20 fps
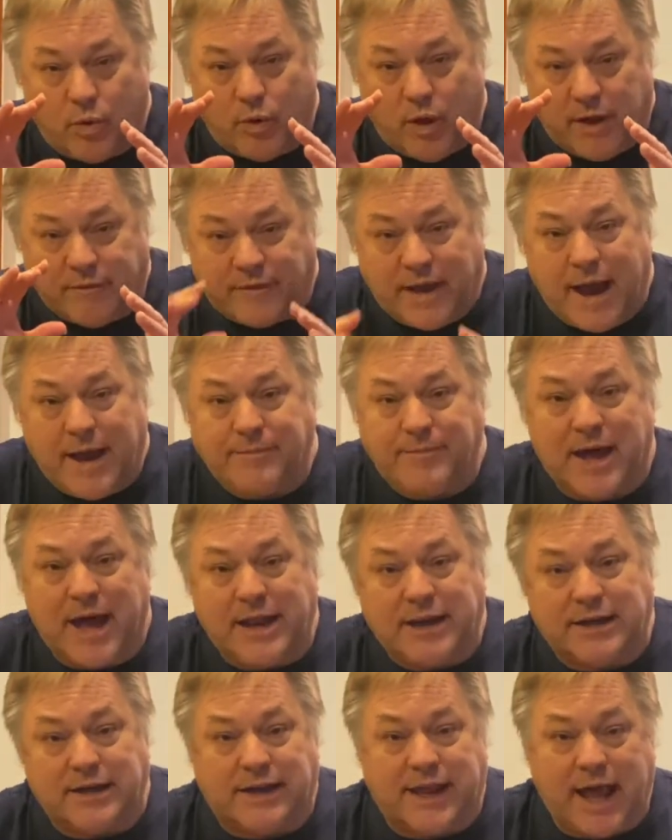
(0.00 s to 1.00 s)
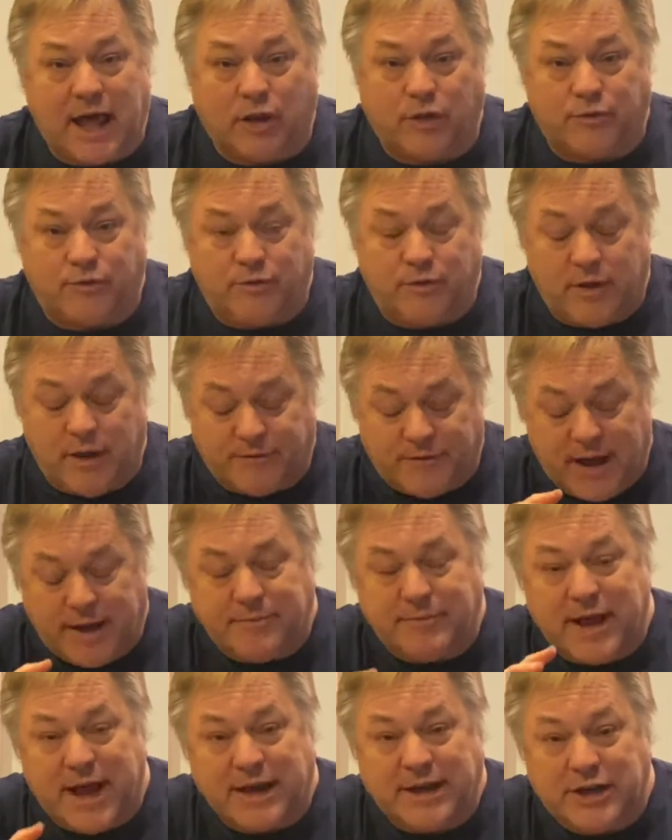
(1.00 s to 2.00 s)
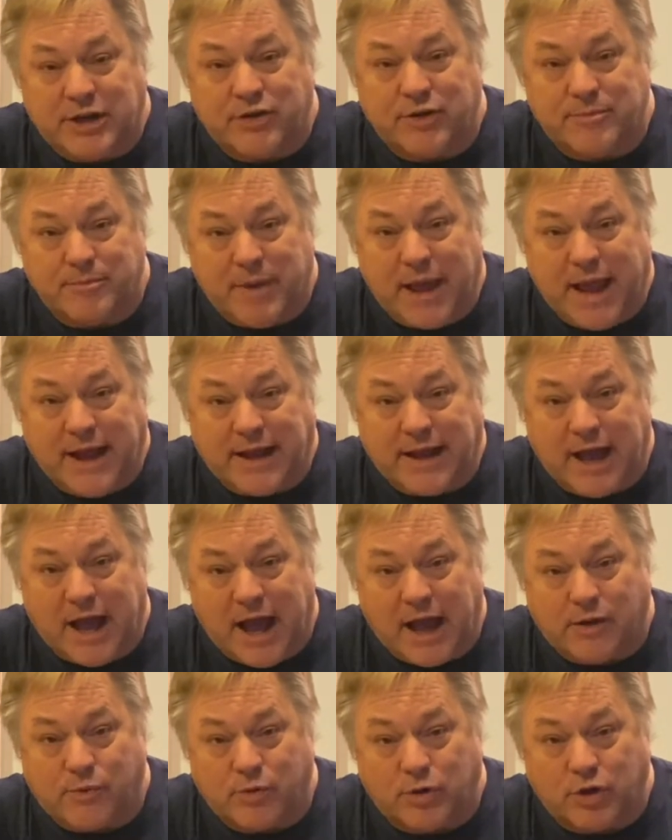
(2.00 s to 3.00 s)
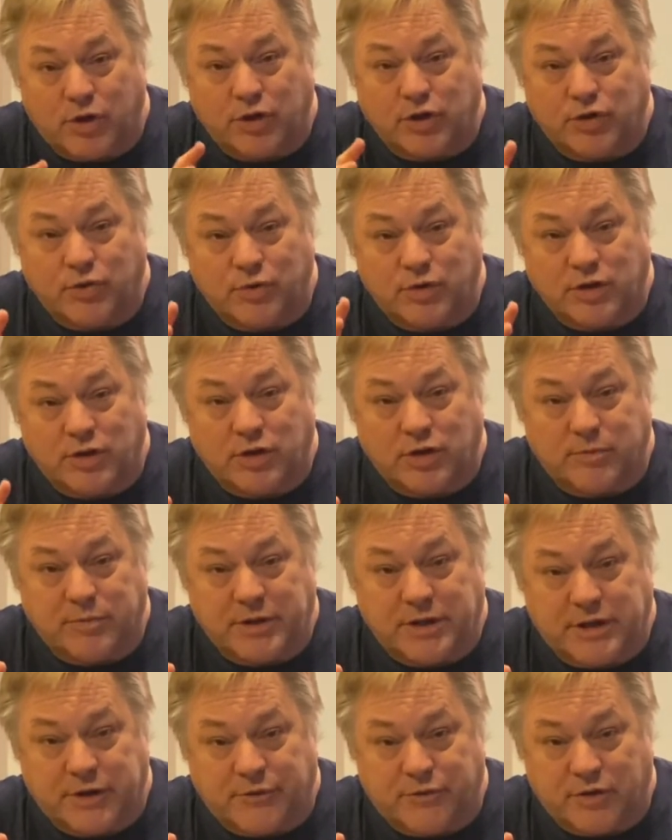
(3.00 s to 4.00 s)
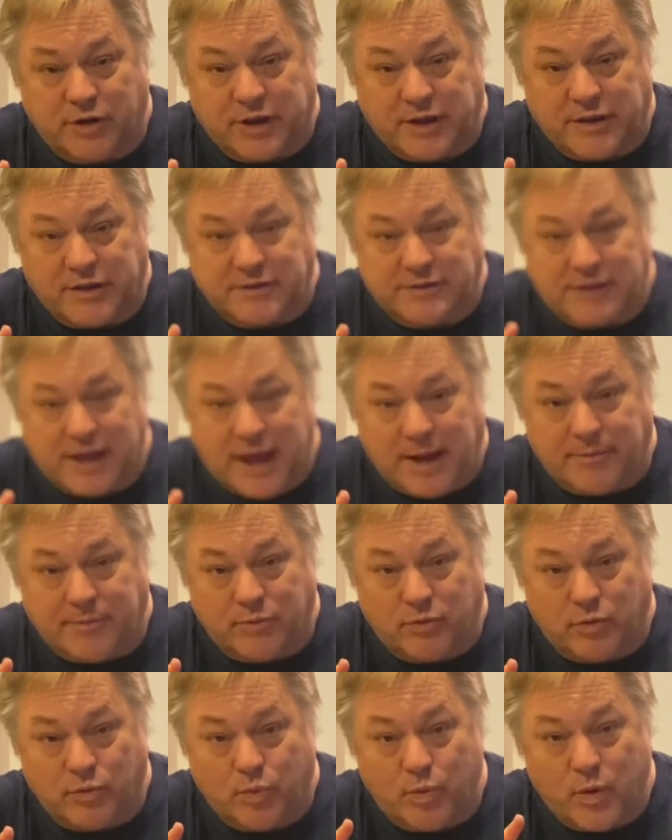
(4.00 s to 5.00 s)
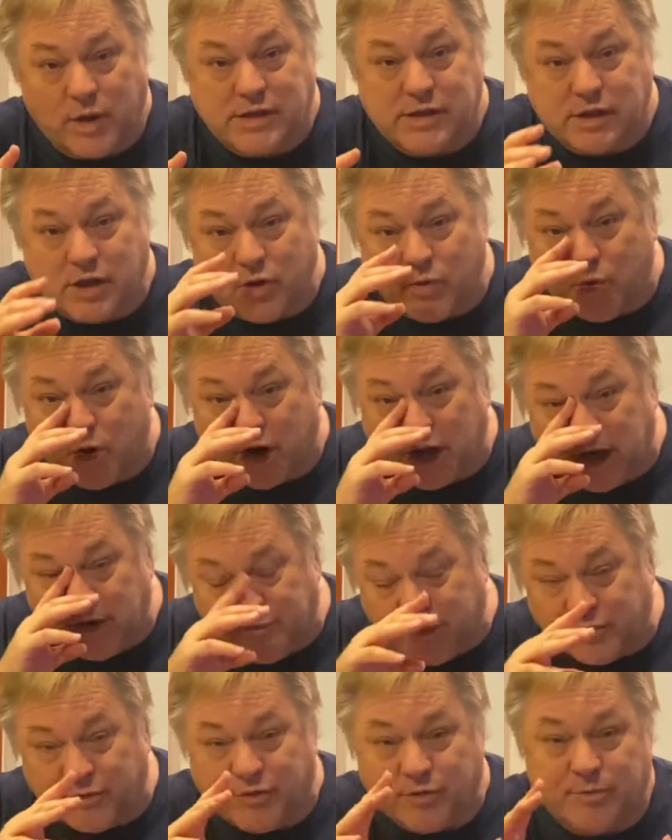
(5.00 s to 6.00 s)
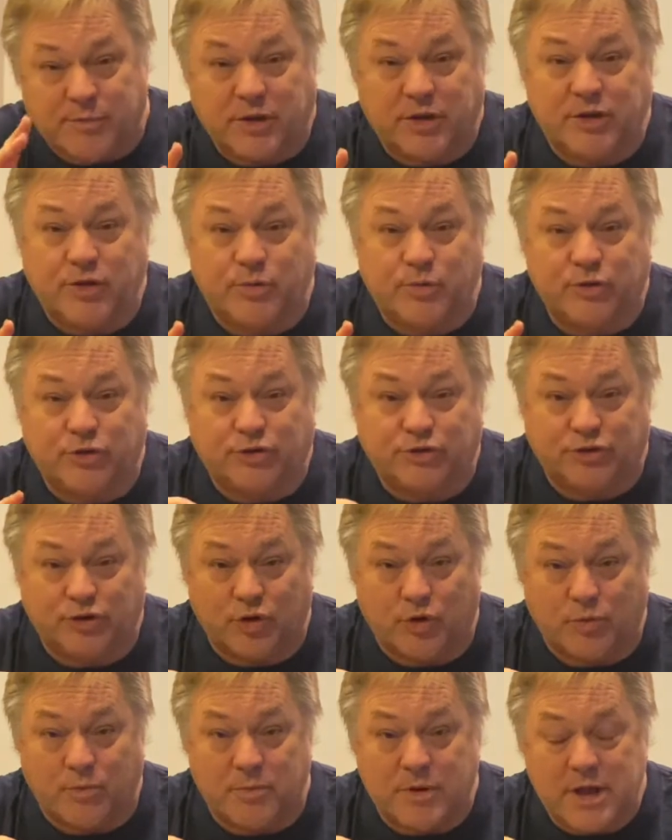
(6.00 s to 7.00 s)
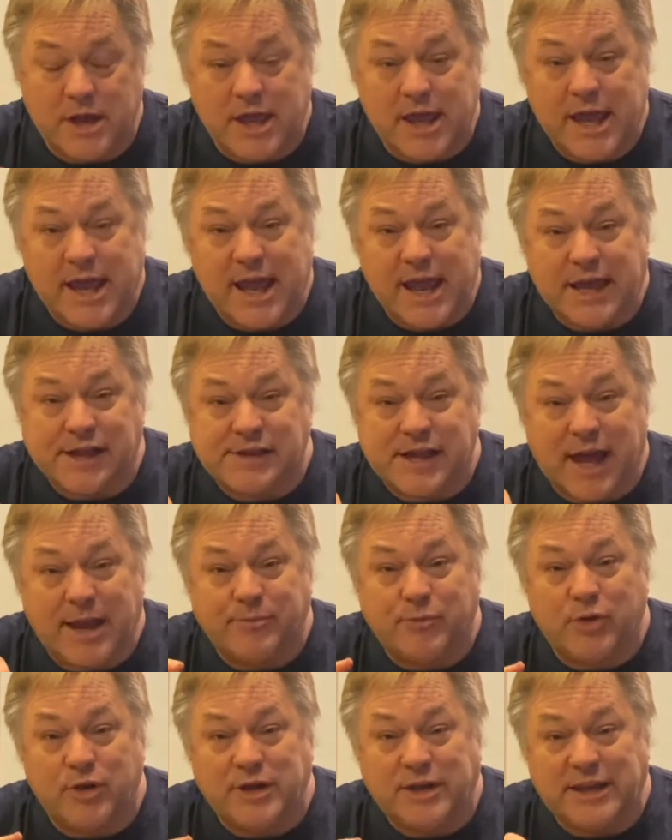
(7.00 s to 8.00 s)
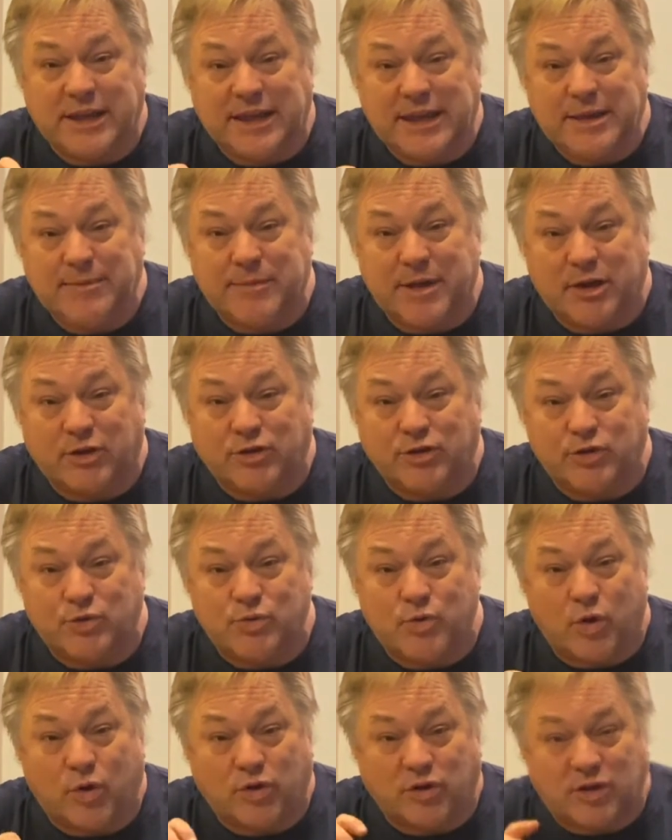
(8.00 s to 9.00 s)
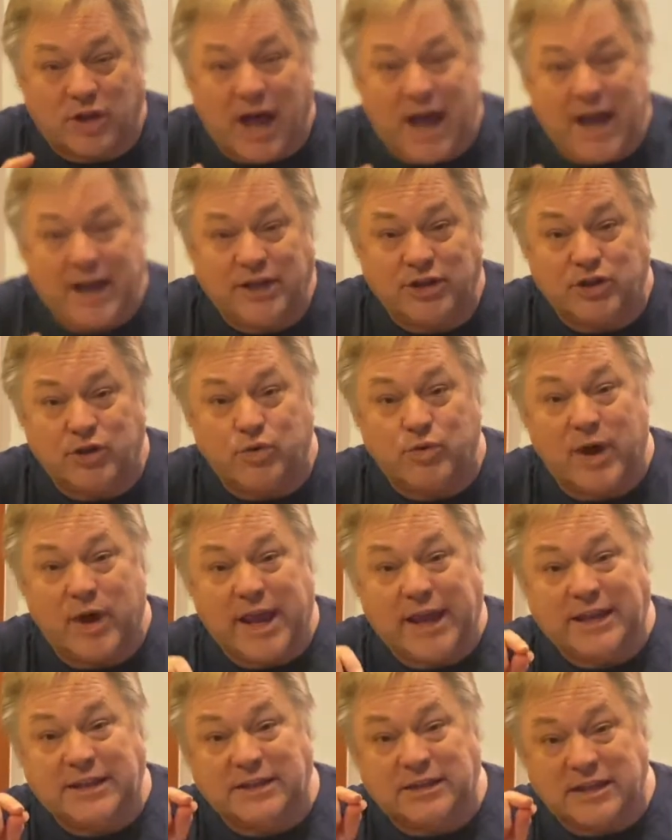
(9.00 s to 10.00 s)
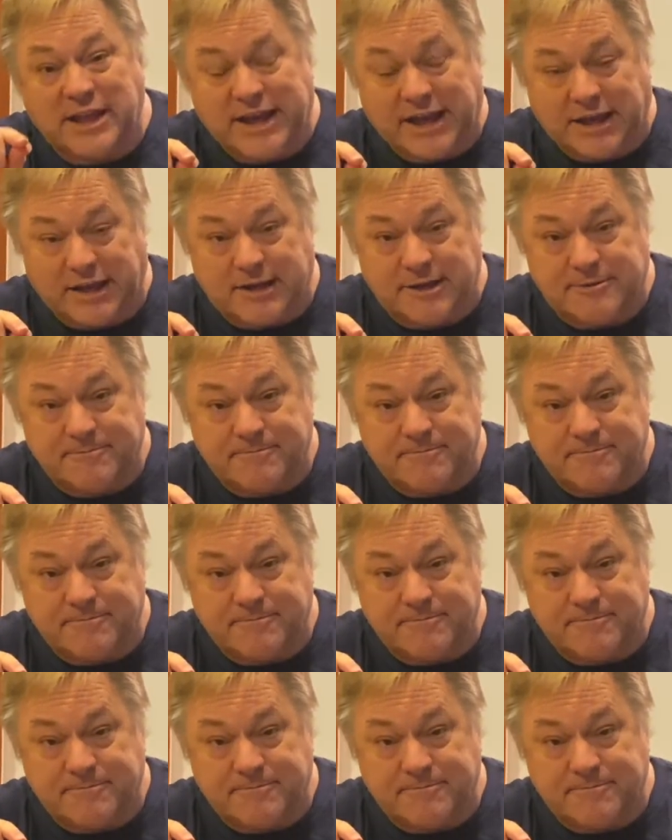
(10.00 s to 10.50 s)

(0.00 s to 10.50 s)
If I'm not here in Bangkok, we're going to do it a little bit differently this time. What's going to work, and if you're familiar with Zoom, is I'm going to email you or line you a link.